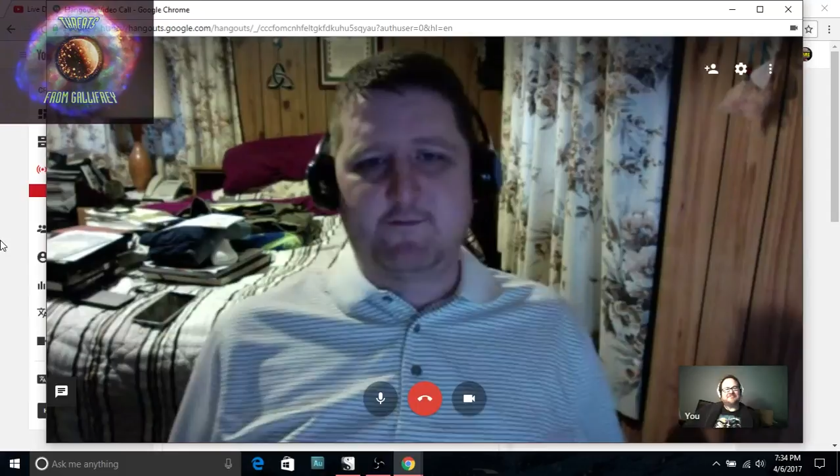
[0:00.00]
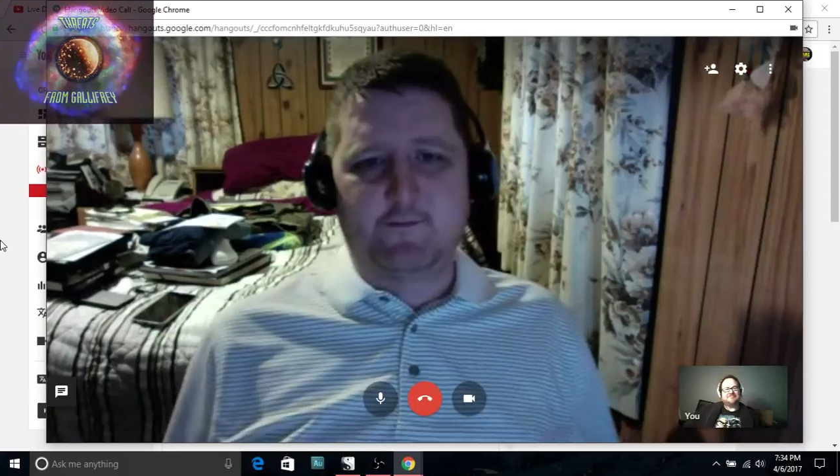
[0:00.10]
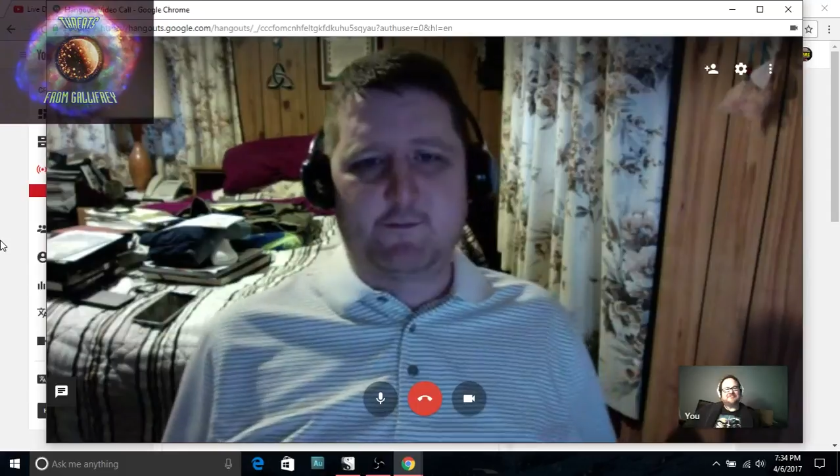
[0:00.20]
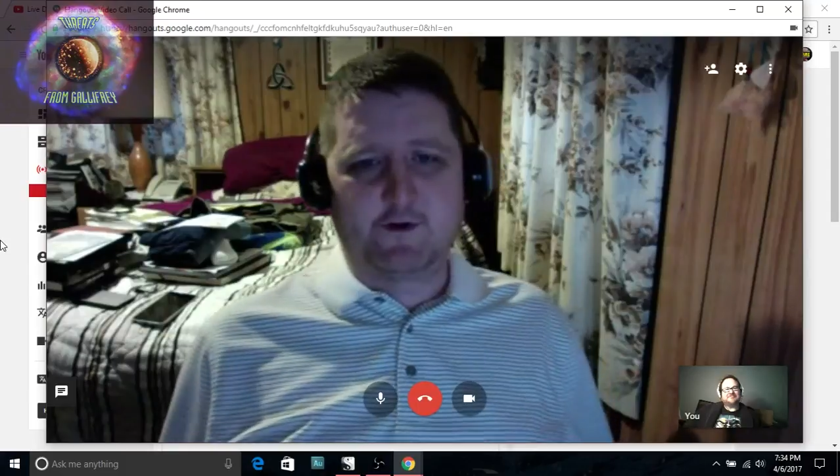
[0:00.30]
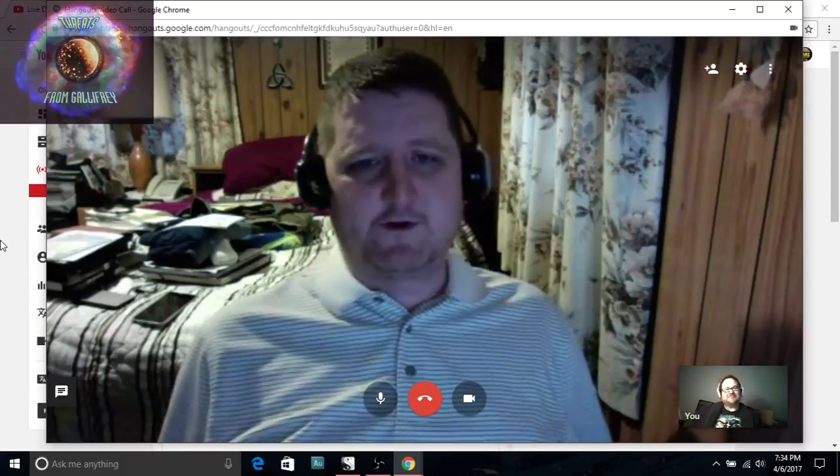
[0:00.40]

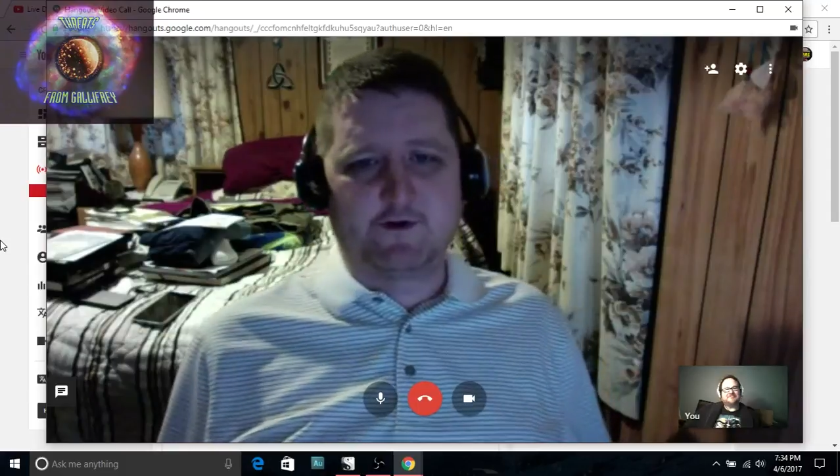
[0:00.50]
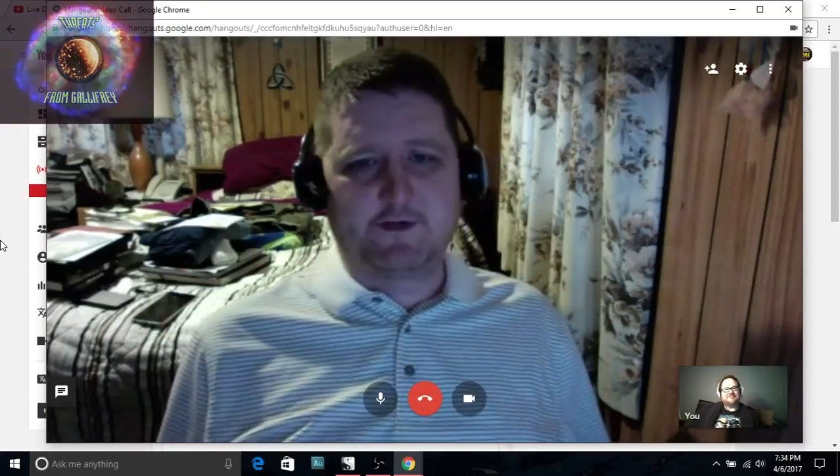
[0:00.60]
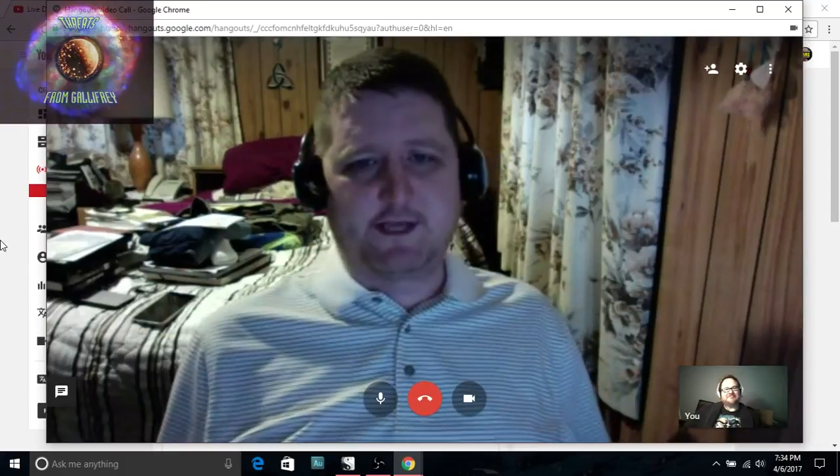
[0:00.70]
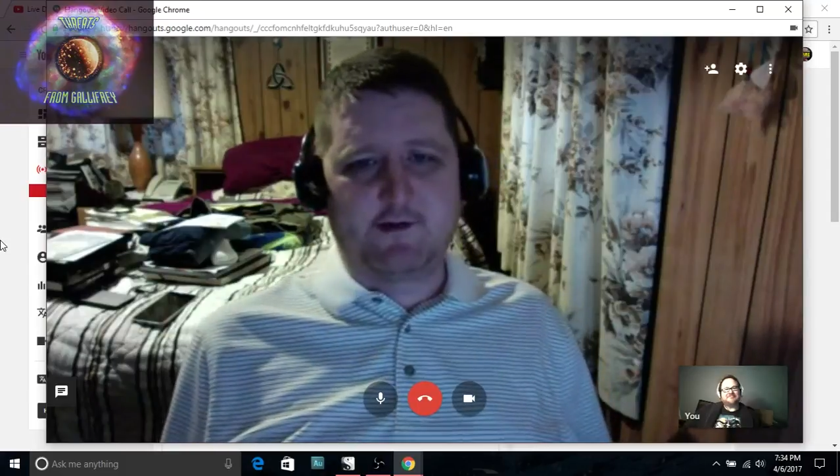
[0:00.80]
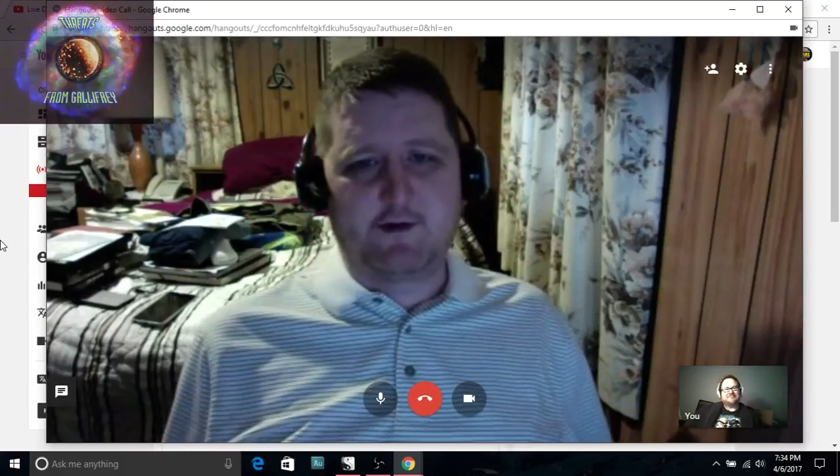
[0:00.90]
personal
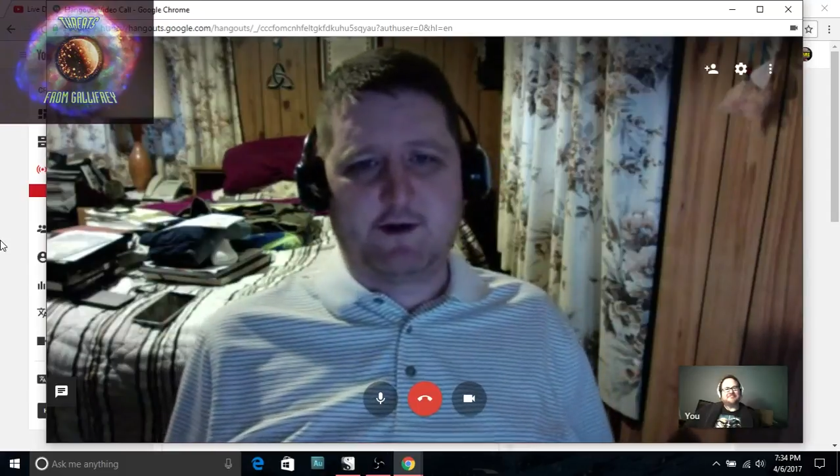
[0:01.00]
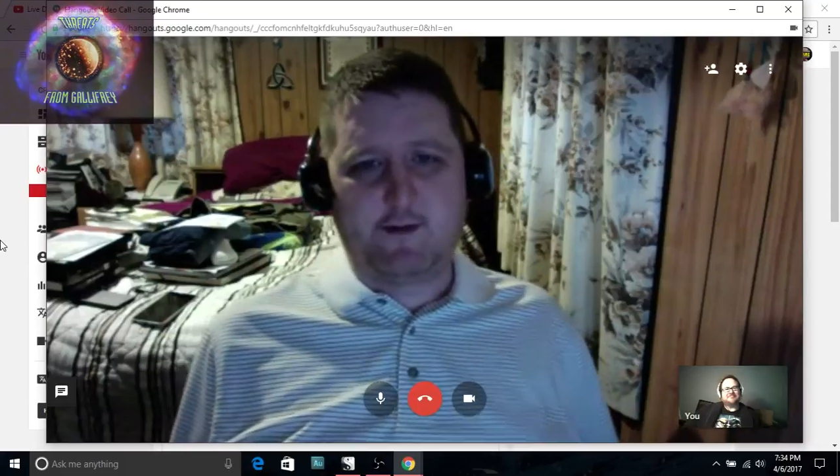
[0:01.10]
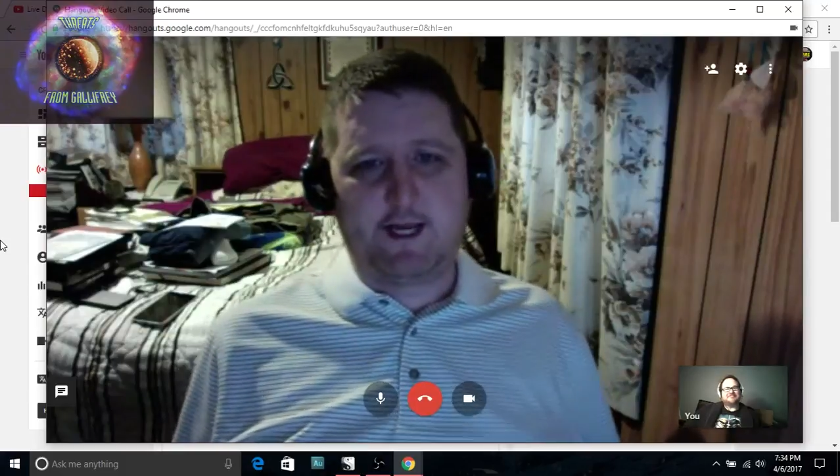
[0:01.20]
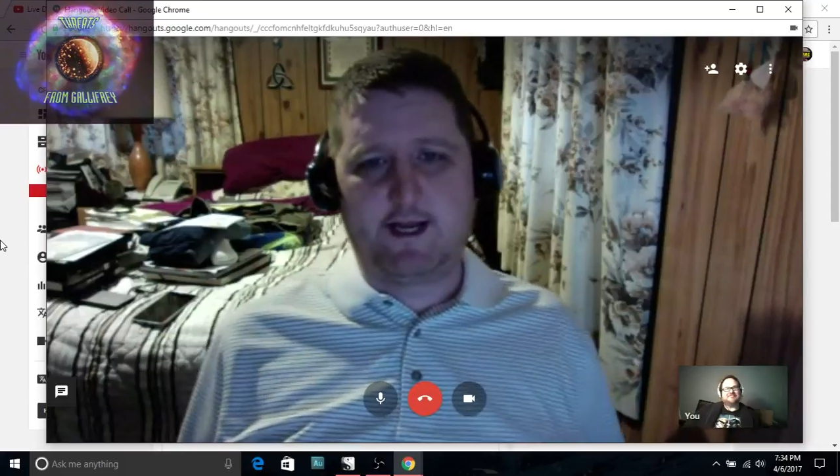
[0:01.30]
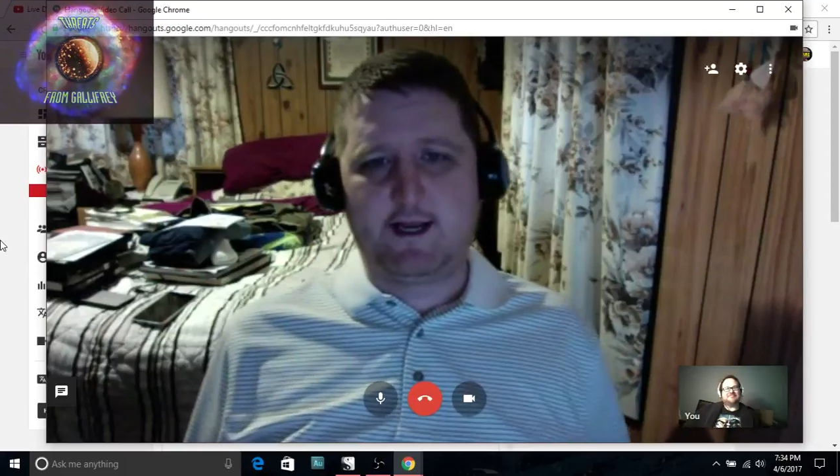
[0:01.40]
scale combat,